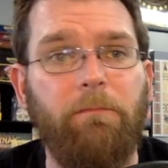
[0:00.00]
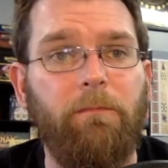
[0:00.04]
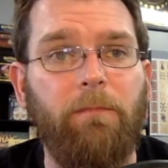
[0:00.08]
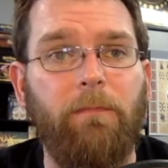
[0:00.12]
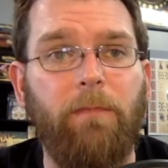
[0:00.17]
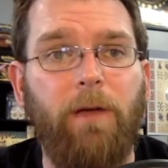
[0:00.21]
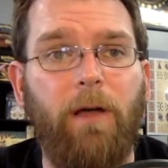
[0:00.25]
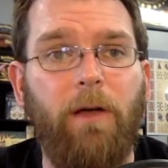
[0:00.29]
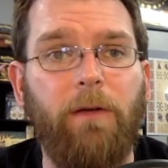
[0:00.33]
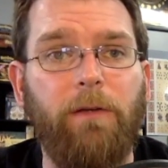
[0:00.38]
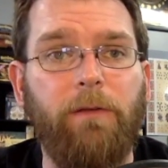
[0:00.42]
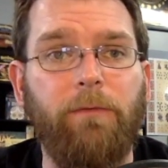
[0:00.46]

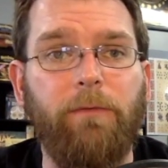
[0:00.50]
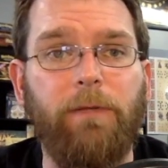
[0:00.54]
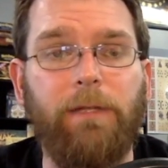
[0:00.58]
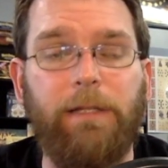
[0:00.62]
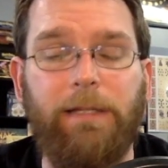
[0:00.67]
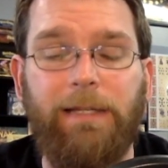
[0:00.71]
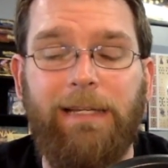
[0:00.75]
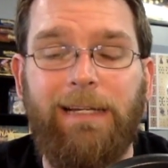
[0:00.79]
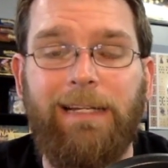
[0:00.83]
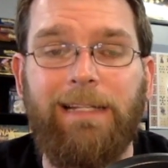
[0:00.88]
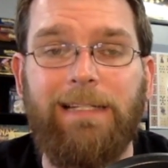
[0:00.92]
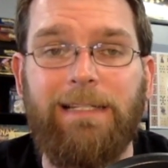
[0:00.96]
All you
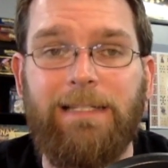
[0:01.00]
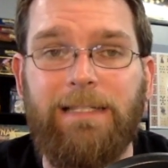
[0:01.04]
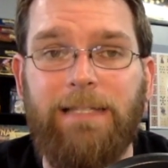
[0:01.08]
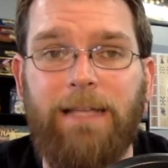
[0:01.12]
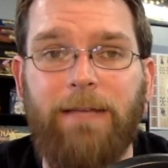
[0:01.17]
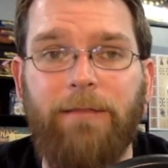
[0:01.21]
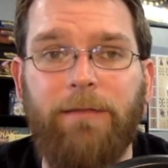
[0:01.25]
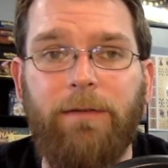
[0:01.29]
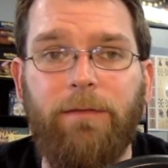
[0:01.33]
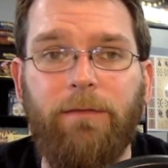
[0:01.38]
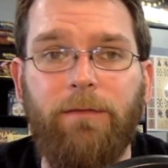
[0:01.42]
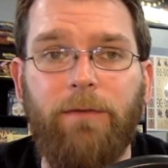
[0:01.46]
really need is
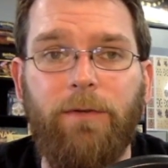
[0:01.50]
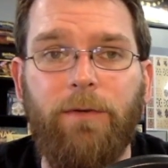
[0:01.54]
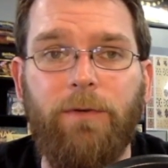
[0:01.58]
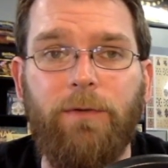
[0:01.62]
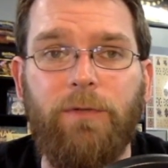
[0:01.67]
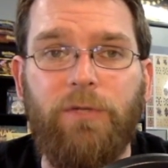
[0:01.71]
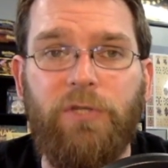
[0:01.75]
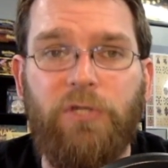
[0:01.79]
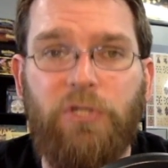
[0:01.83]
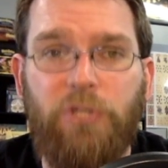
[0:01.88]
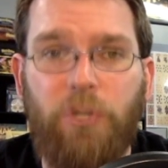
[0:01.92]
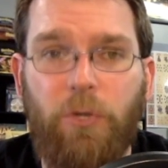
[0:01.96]
7 of
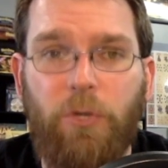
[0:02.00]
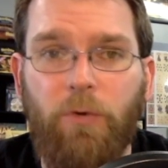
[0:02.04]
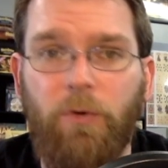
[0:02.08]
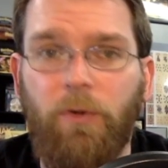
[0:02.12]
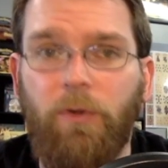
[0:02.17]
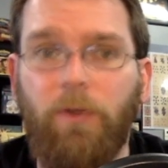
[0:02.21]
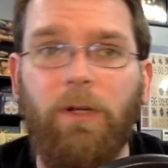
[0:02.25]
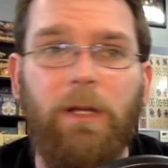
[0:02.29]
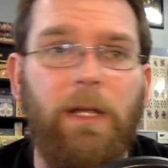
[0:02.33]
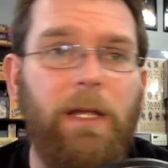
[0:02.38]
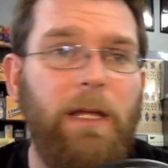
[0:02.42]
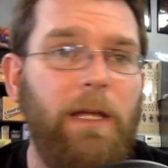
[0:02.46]
those
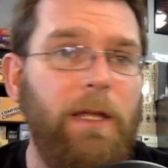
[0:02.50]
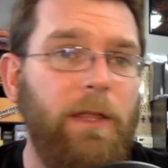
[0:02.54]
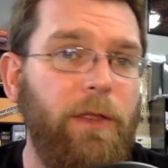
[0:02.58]
total.